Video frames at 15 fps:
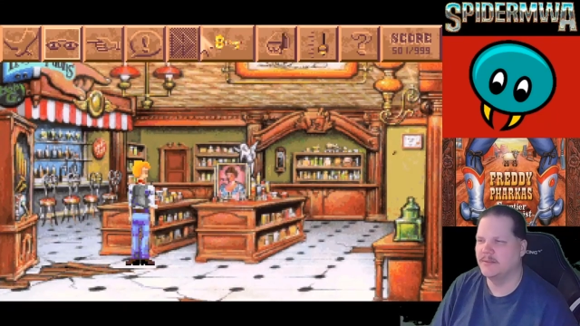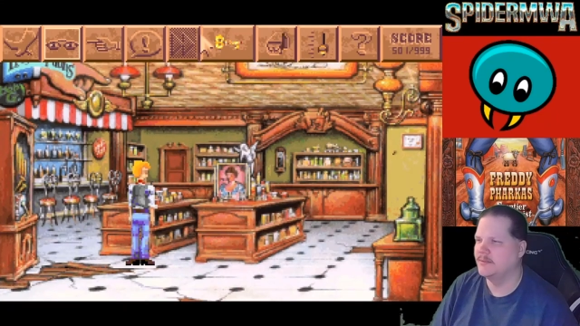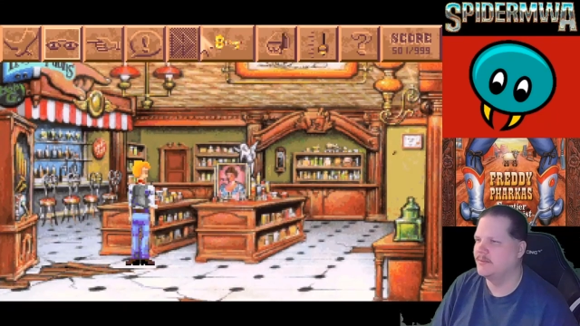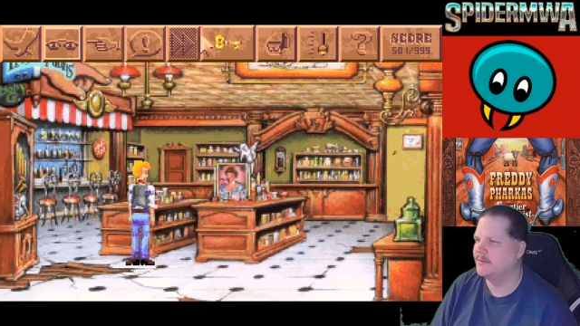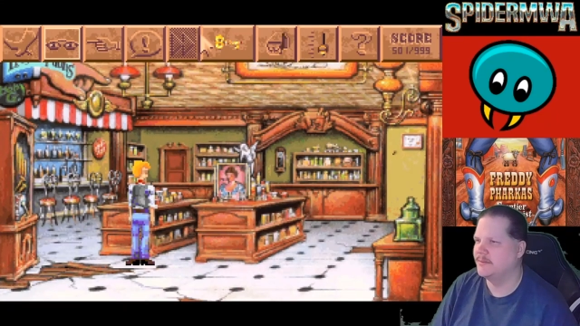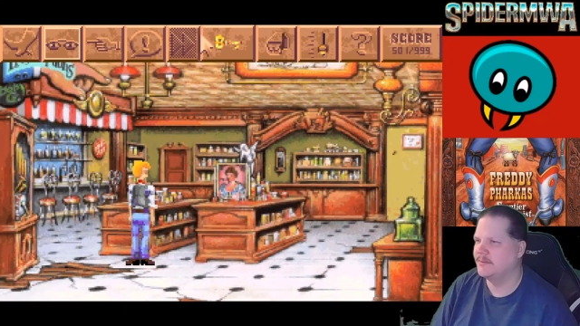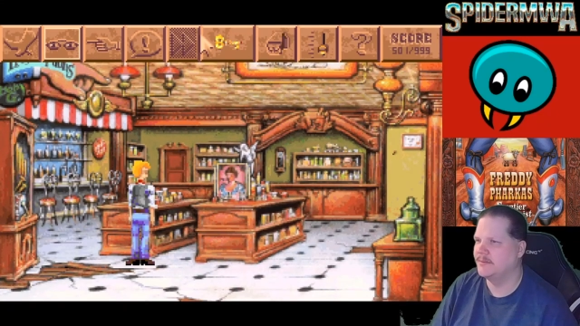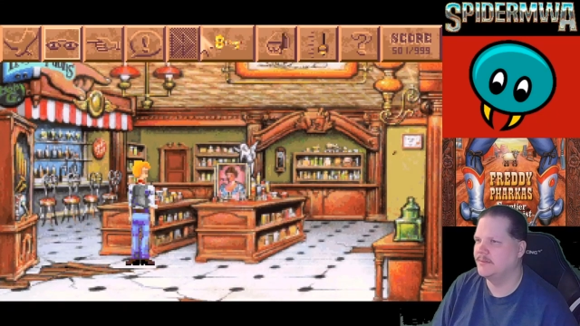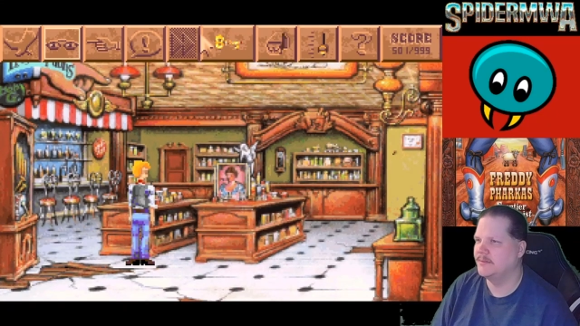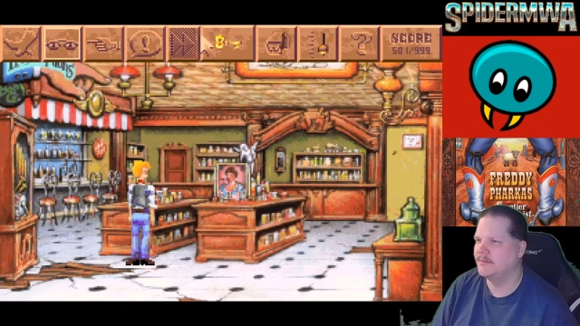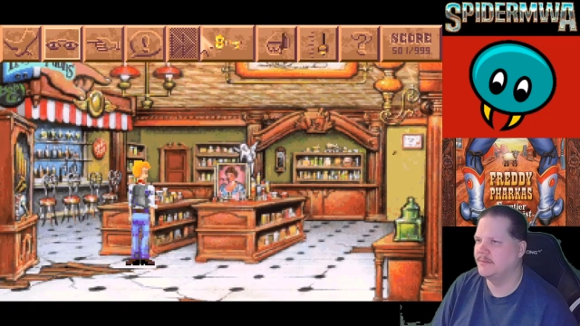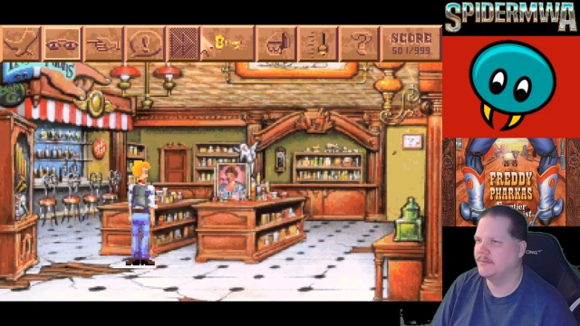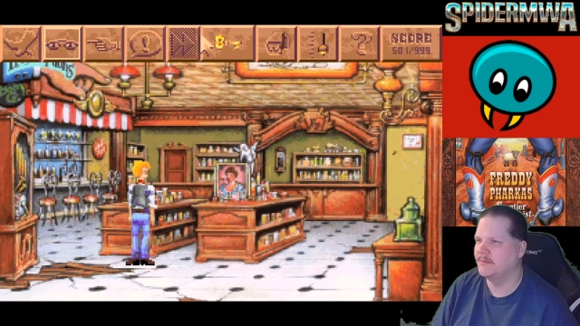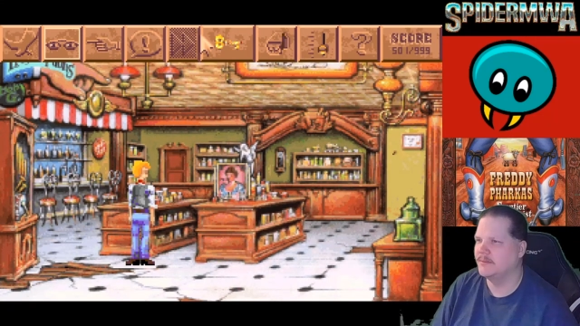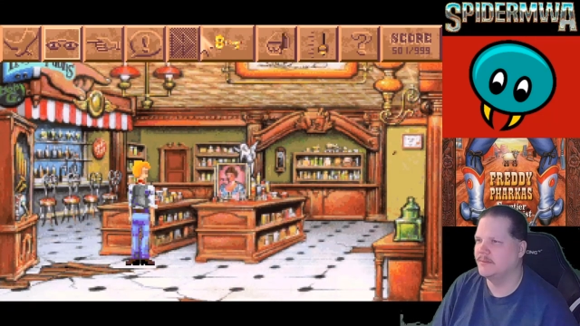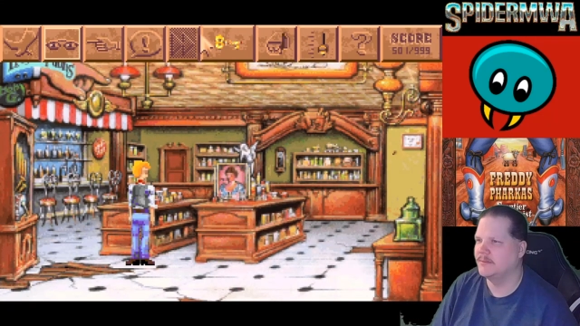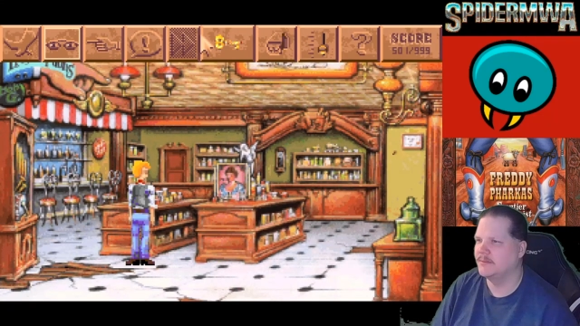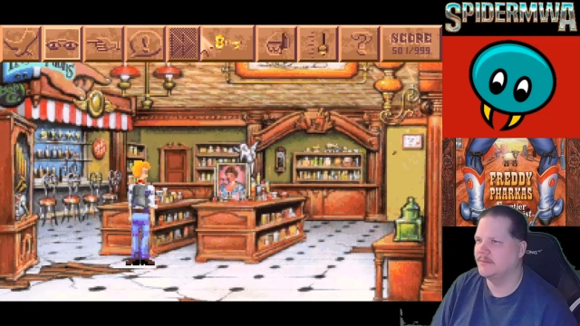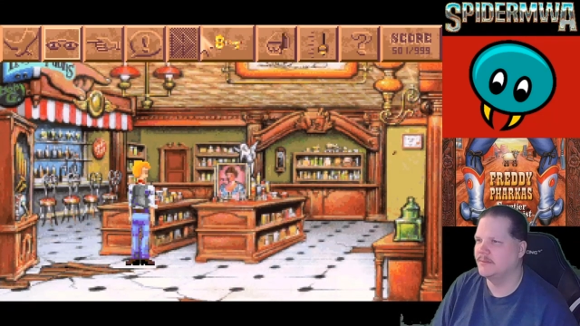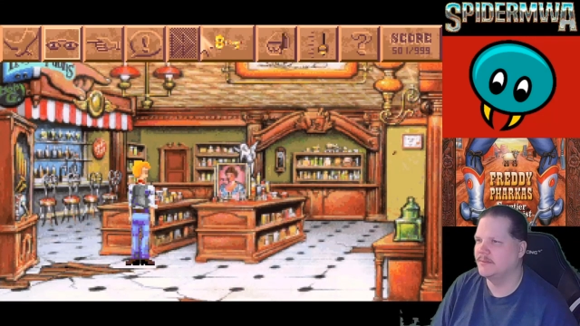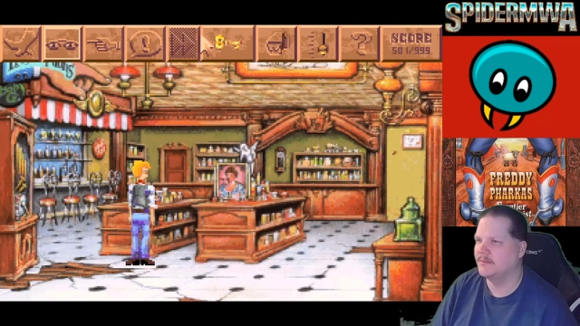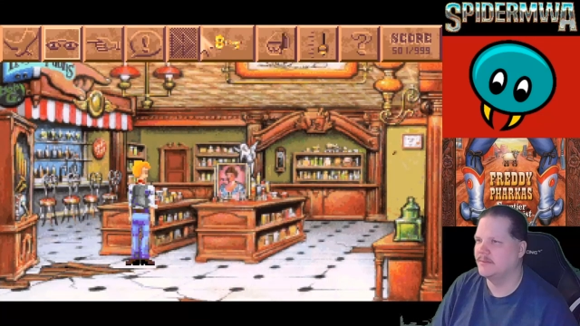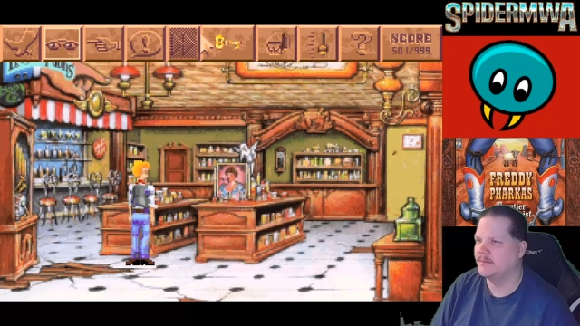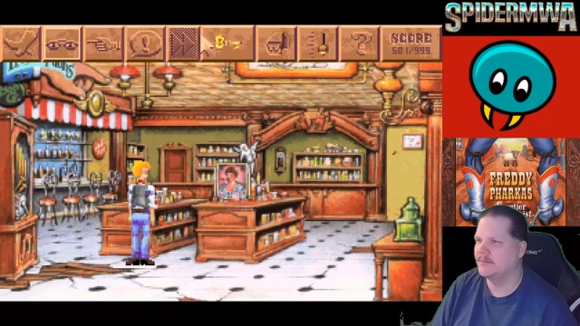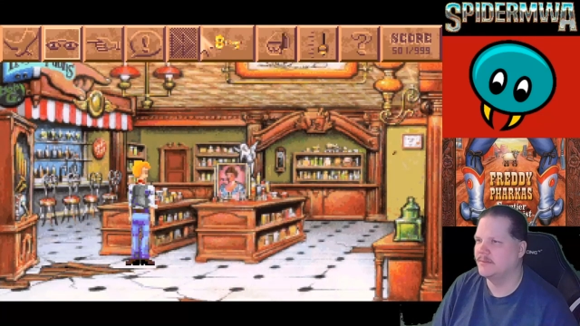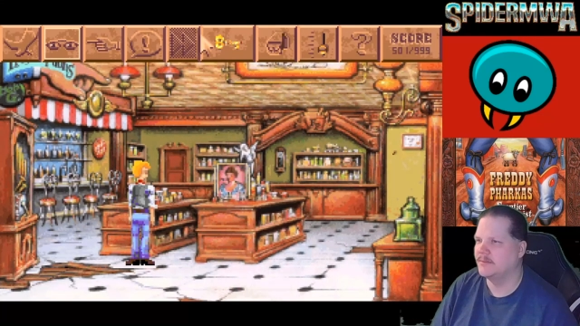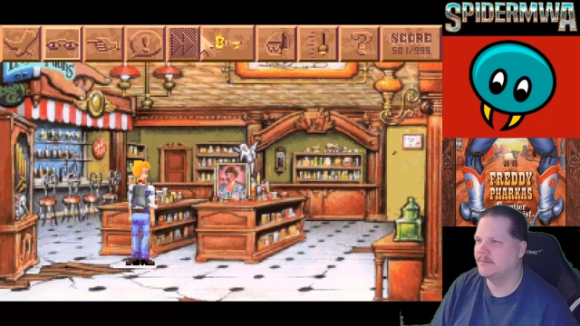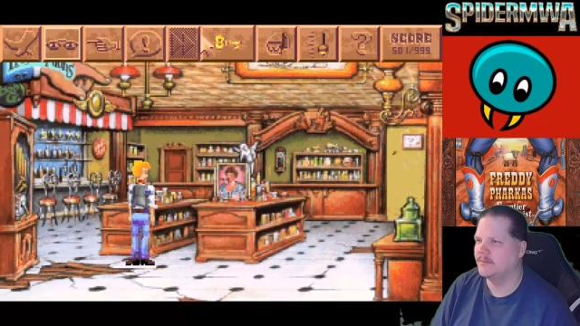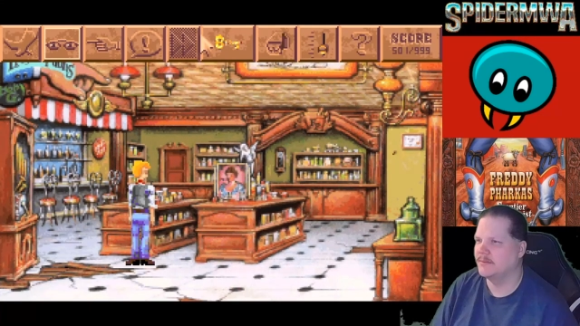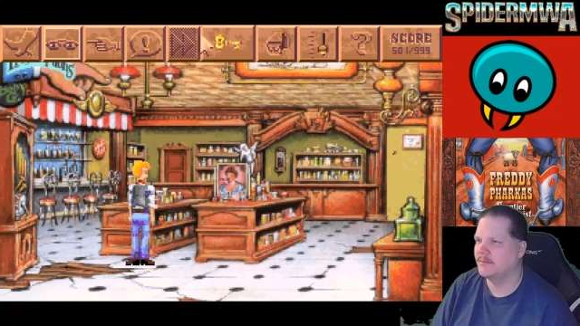
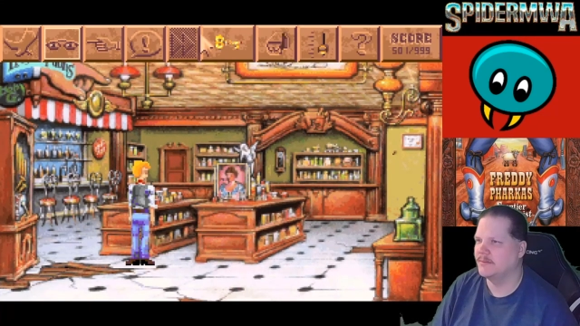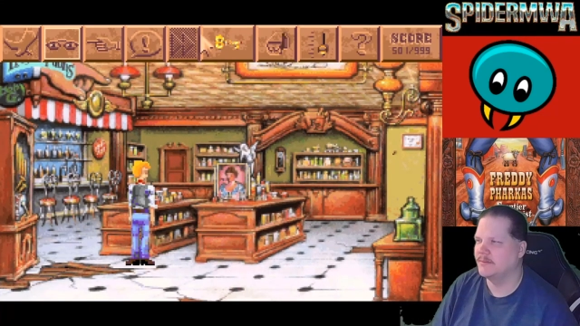No one is speaking in this clip.